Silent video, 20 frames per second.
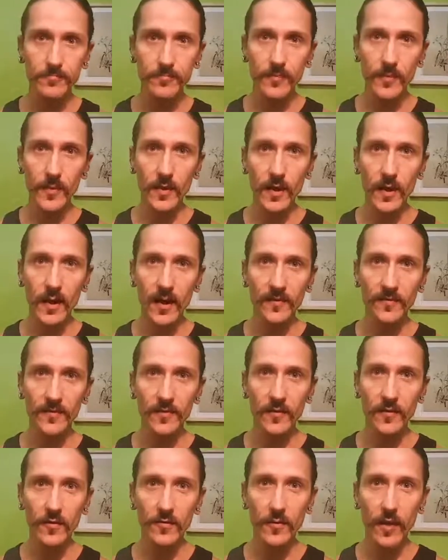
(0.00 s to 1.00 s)
after
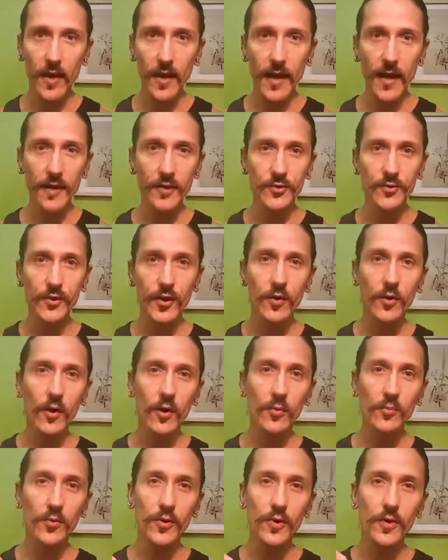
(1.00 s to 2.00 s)
my outro, I'll put
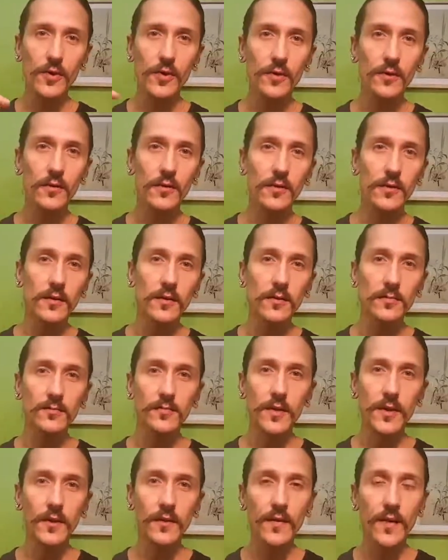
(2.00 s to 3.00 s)
a little bit on
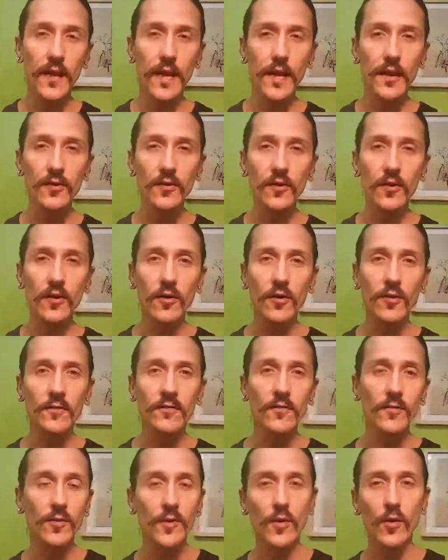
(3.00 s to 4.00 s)
the end of the
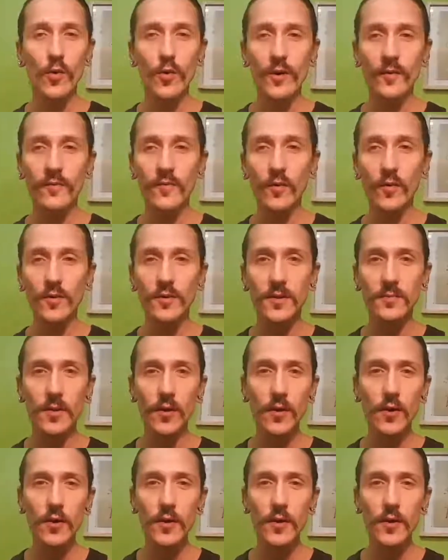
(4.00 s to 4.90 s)
recording for tomorrow.